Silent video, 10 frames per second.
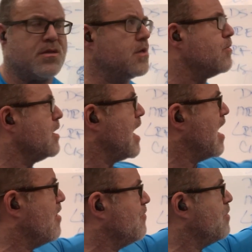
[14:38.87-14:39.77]
Did we
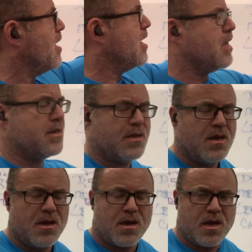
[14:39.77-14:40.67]
have pain
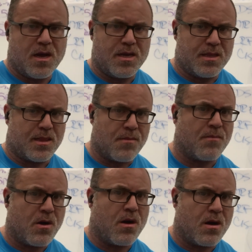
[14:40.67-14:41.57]
in
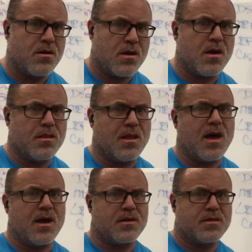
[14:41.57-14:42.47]
lumbar
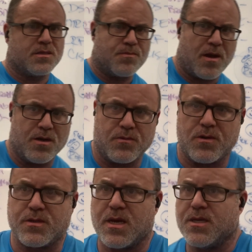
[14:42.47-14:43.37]
unlocked spinal
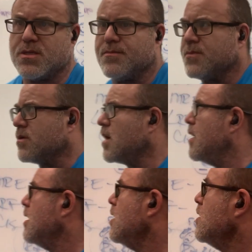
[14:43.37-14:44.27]
rotation? Okay,
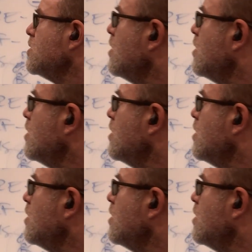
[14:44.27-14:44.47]
so